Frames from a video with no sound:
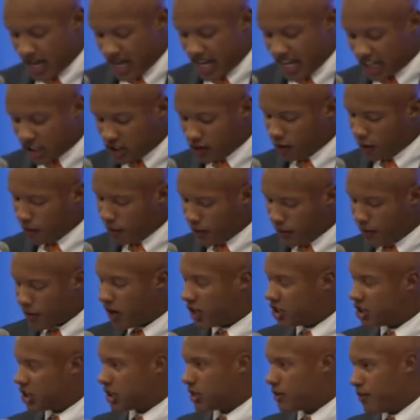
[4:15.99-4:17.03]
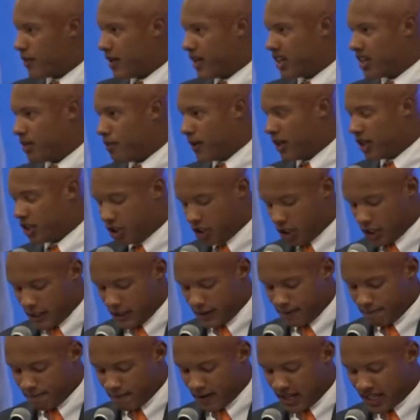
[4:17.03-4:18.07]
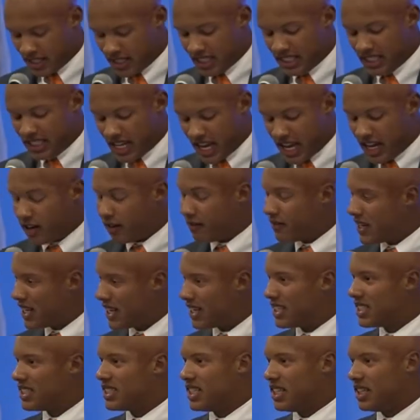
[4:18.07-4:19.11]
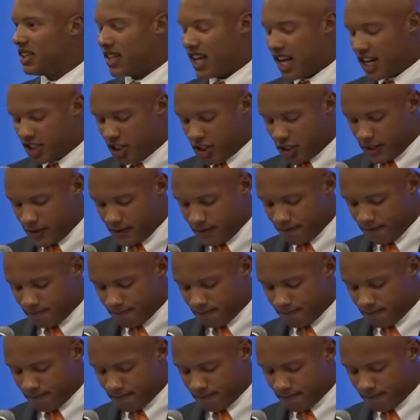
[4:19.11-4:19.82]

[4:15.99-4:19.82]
each of the people I just mentioned is a state of Tennessee legend.